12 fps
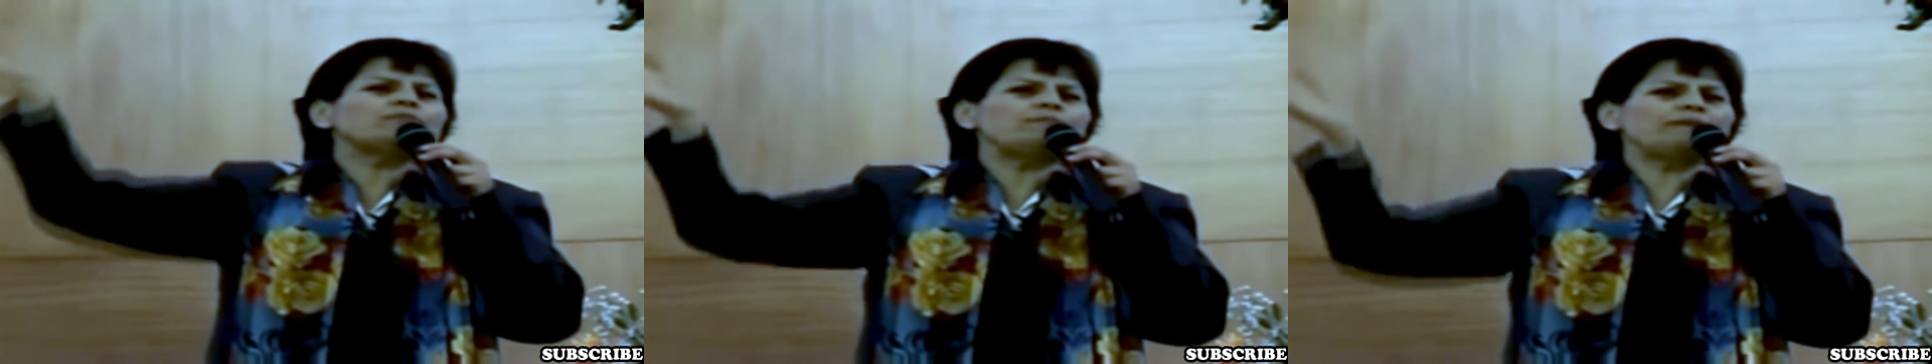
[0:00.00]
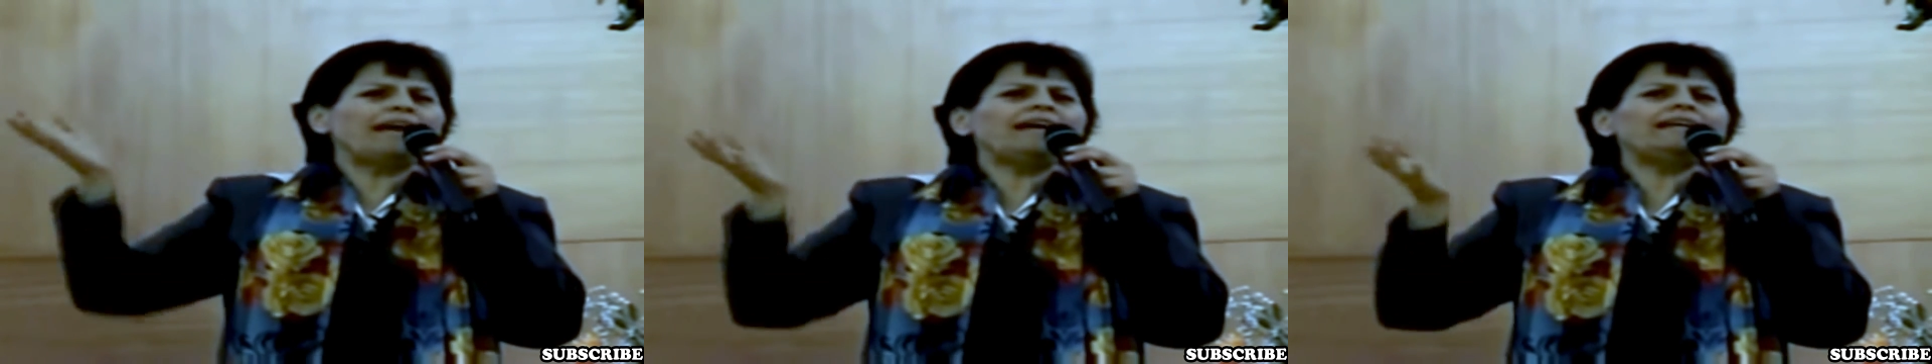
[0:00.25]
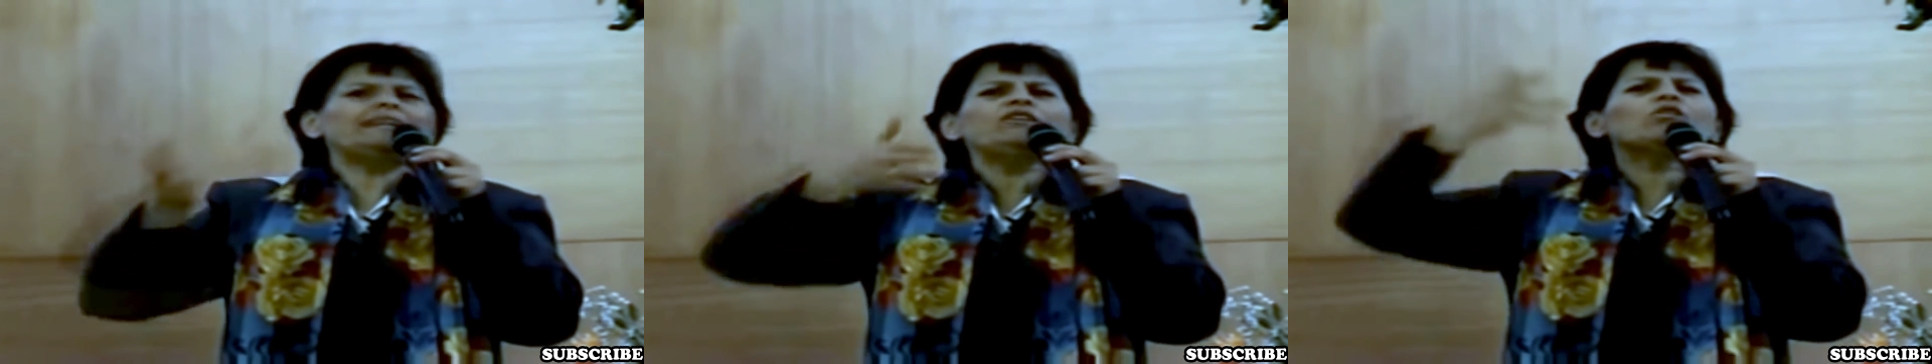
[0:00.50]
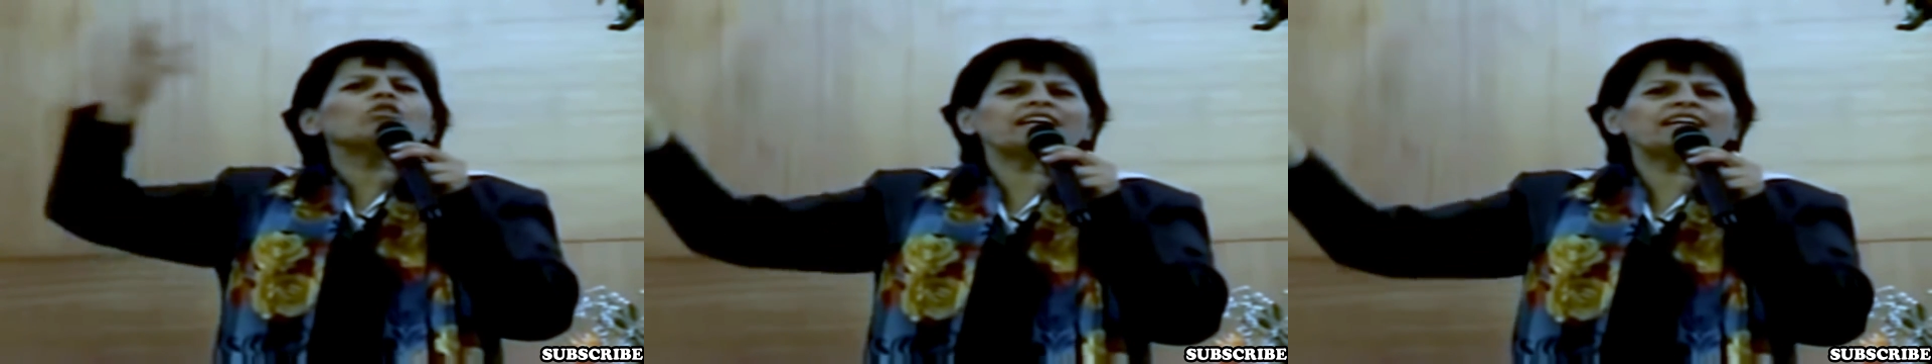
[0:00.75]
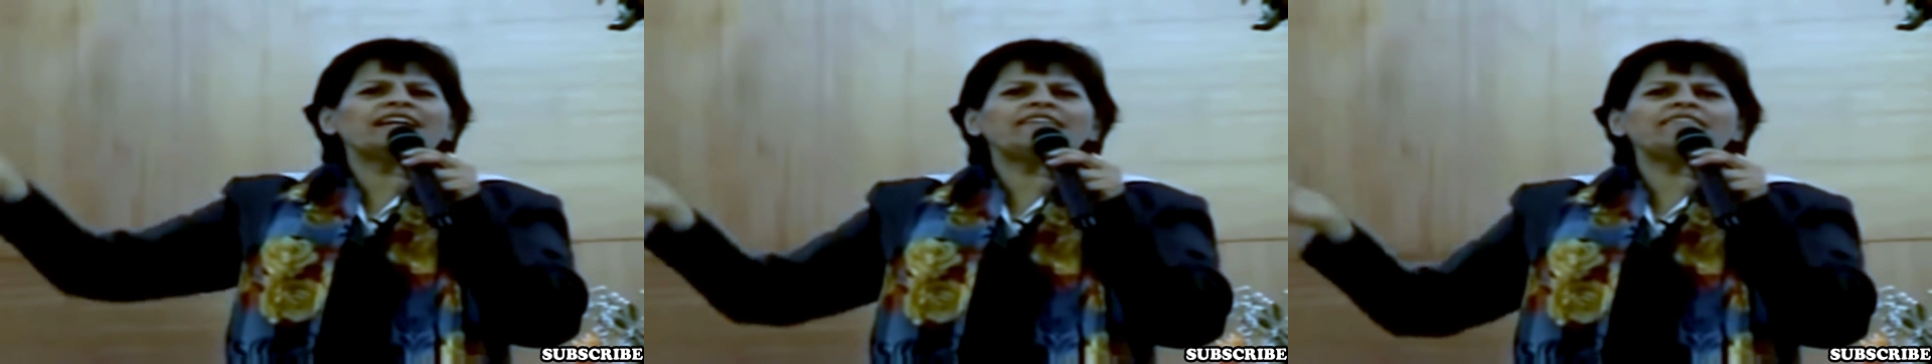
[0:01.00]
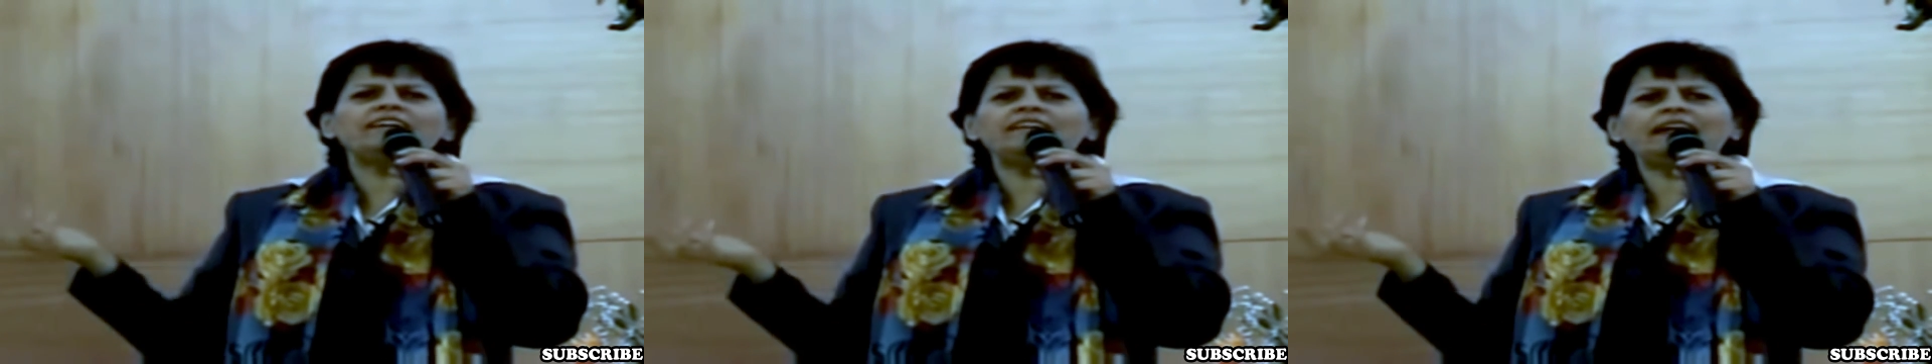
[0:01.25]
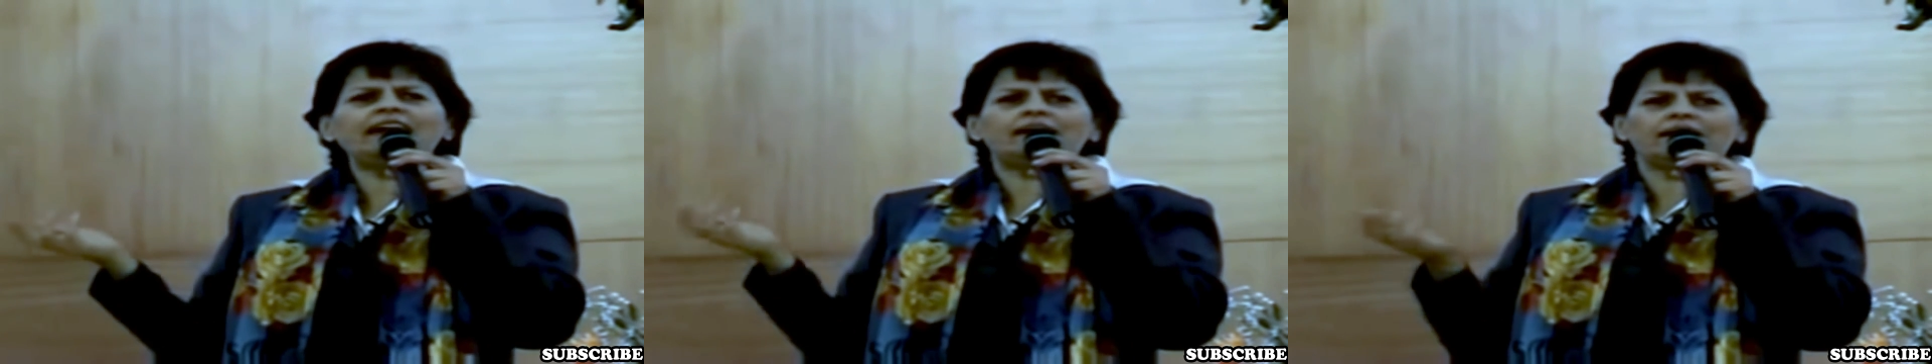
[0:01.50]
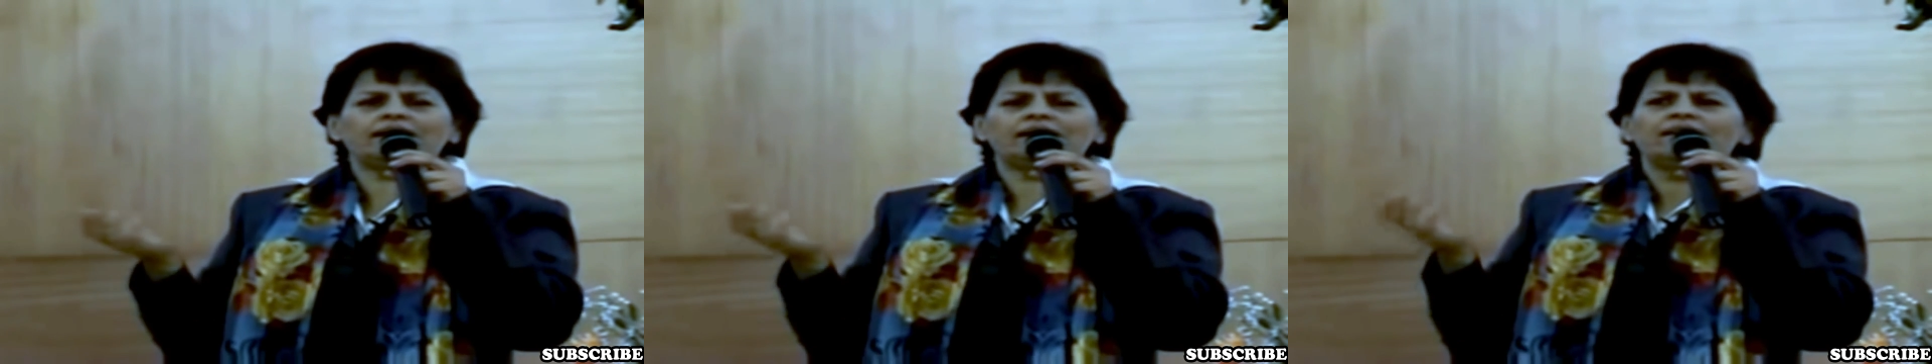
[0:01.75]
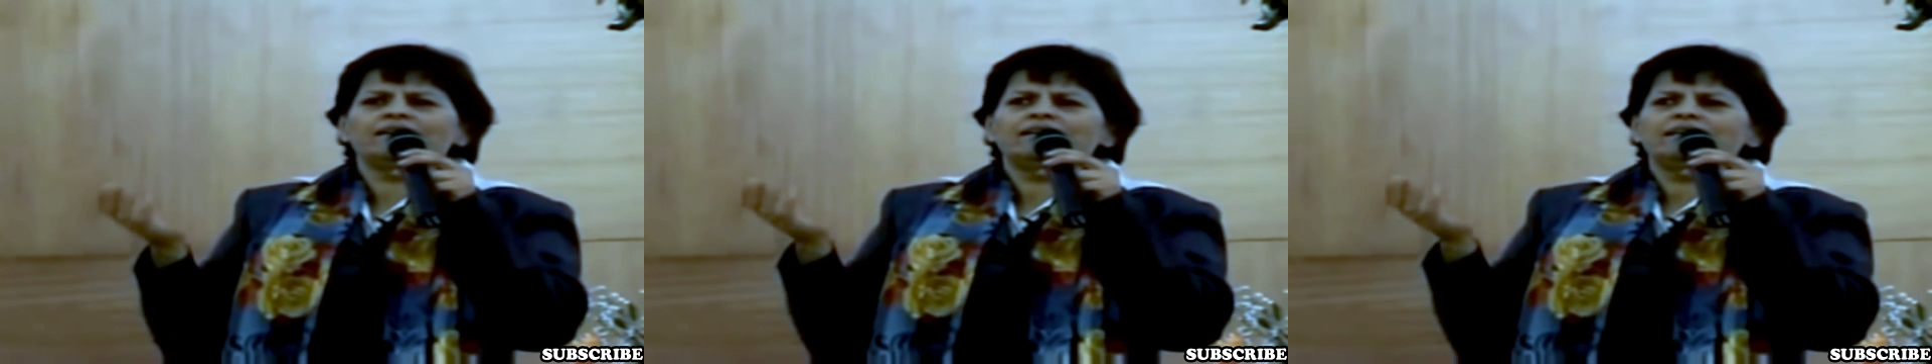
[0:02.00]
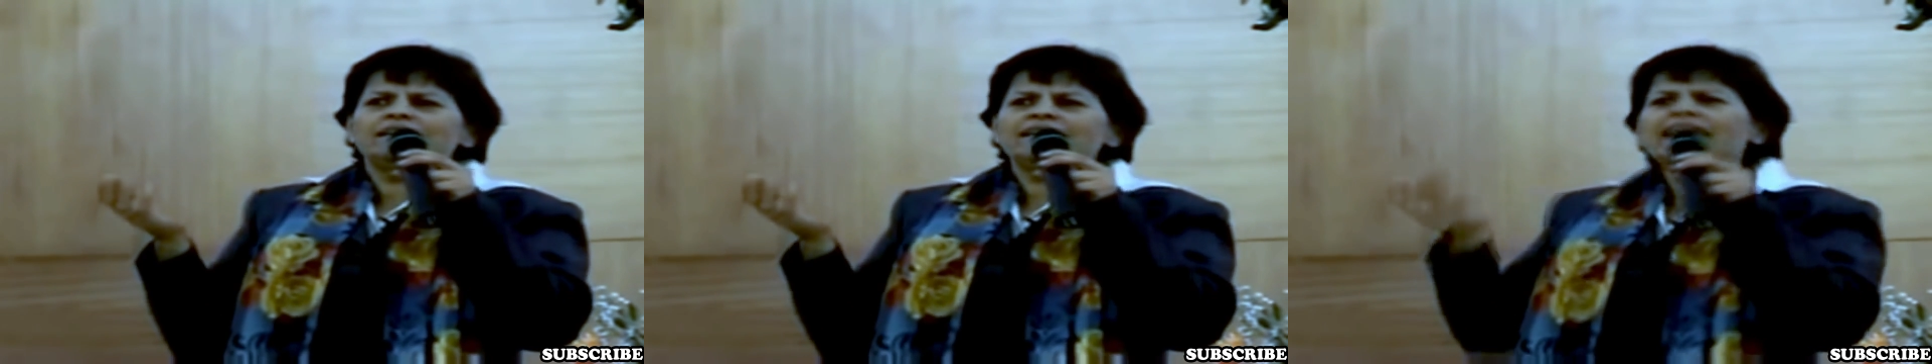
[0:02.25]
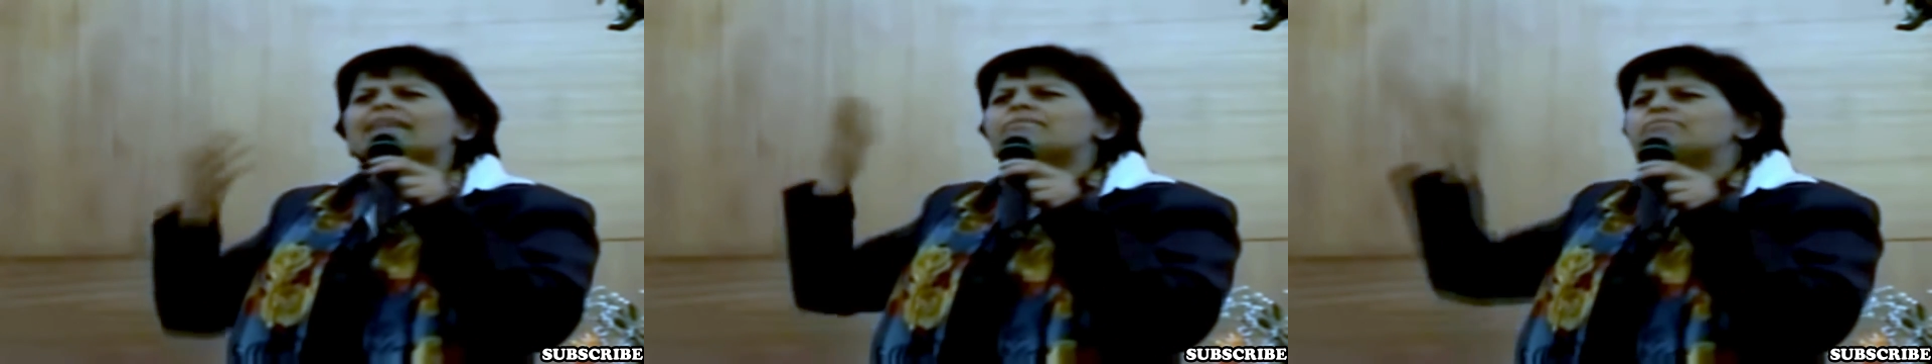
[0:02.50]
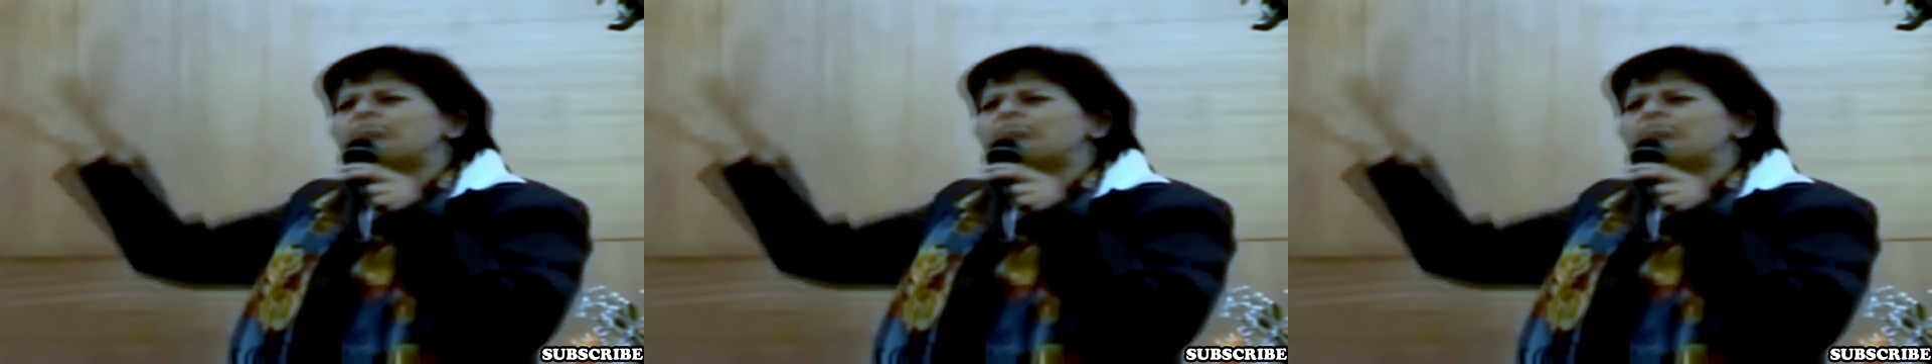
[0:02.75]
And they would say to me, you are such an idiot.